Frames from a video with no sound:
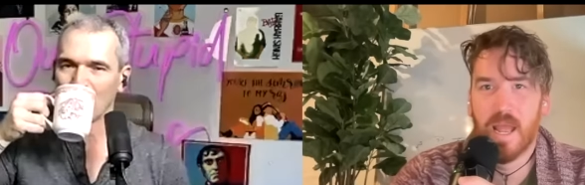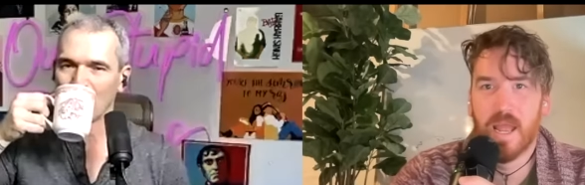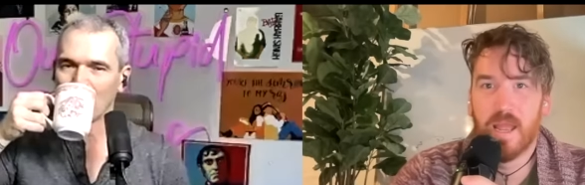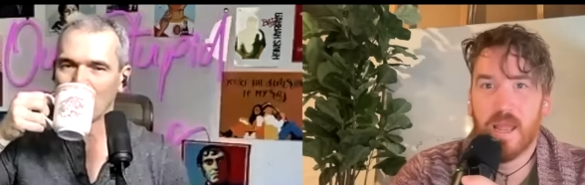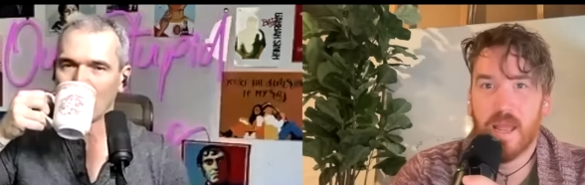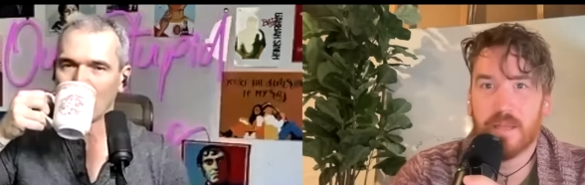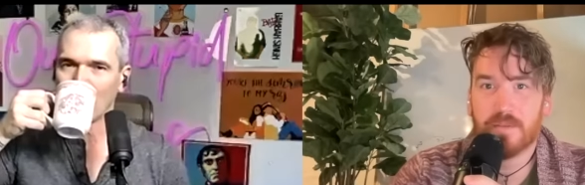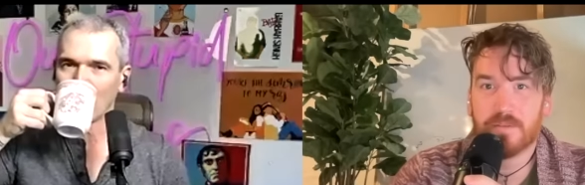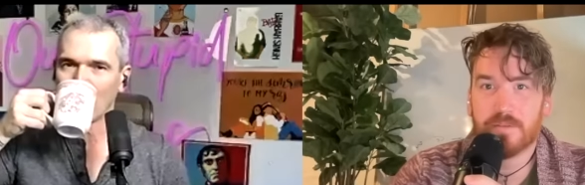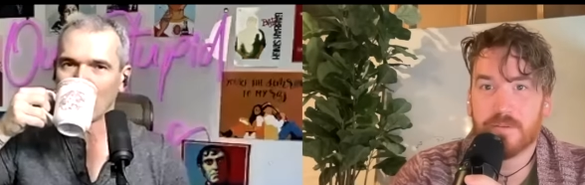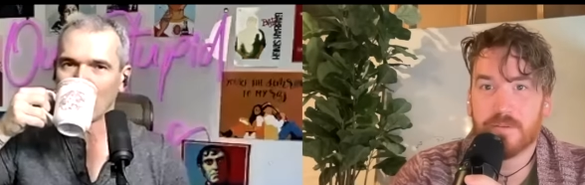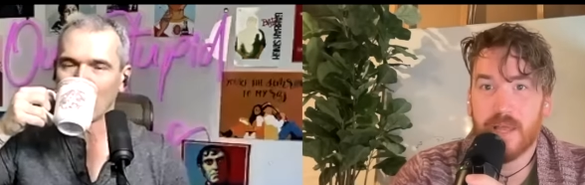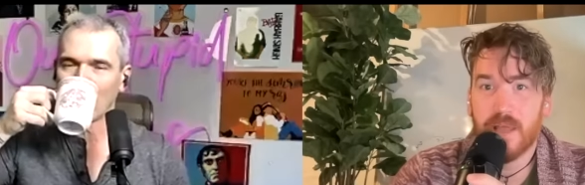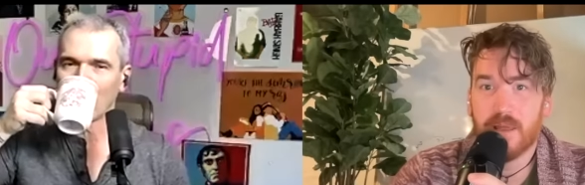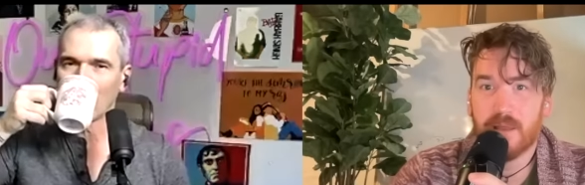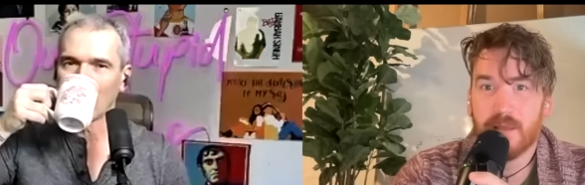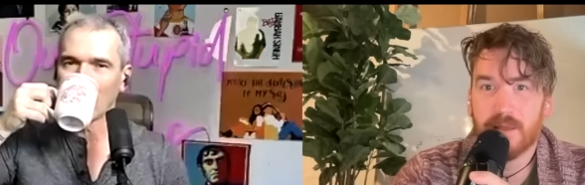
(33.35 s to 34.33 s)
Speaker 1: And
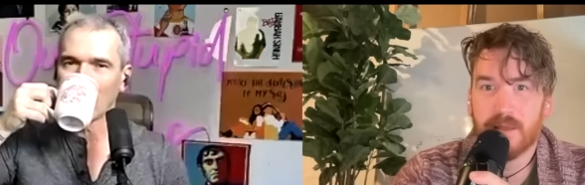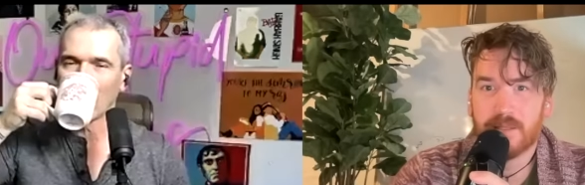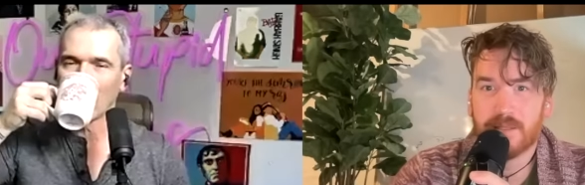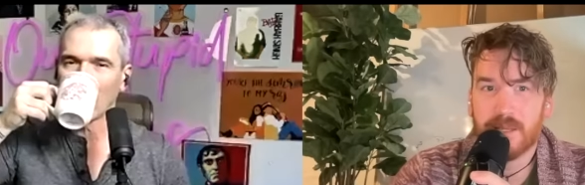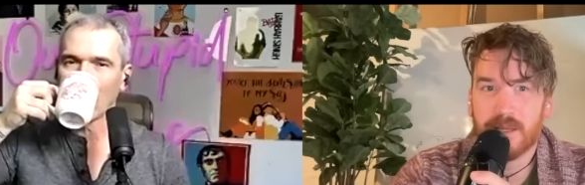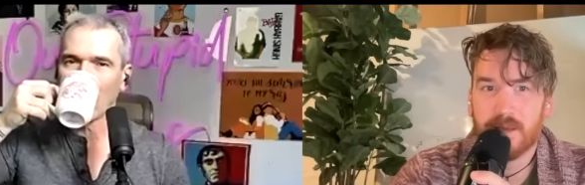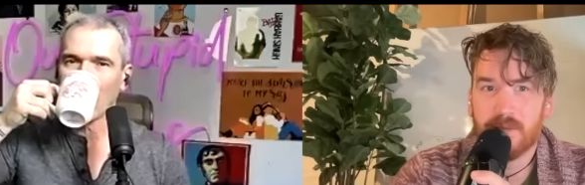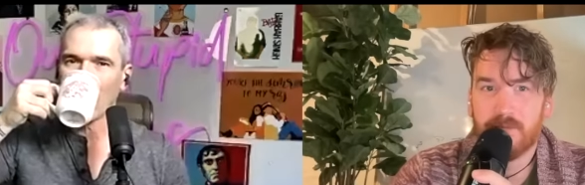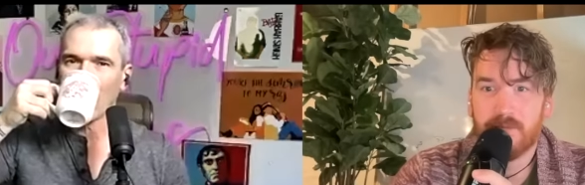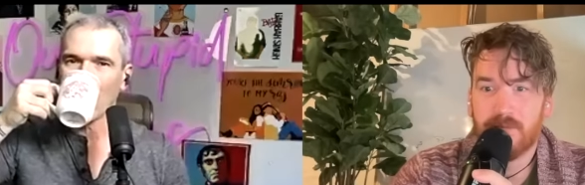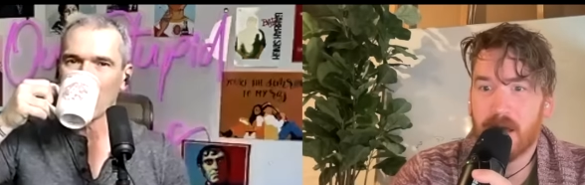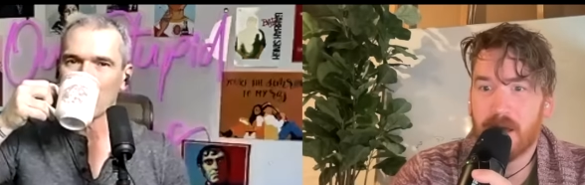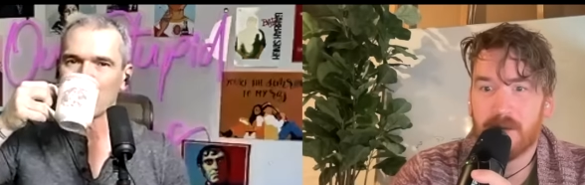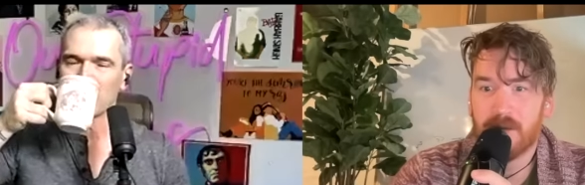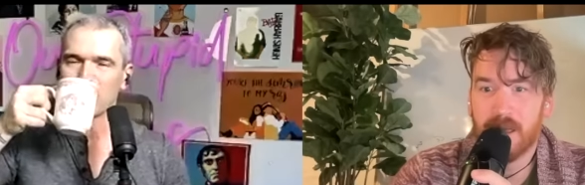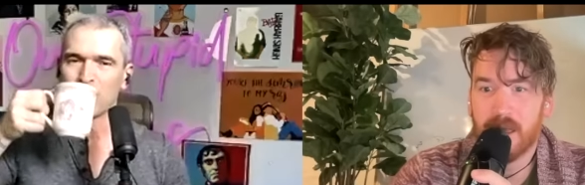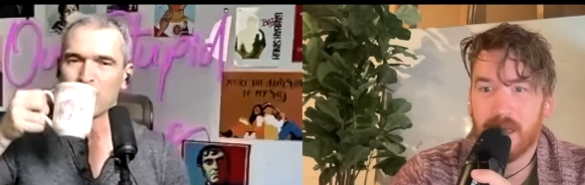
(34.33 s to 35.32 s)
today is a very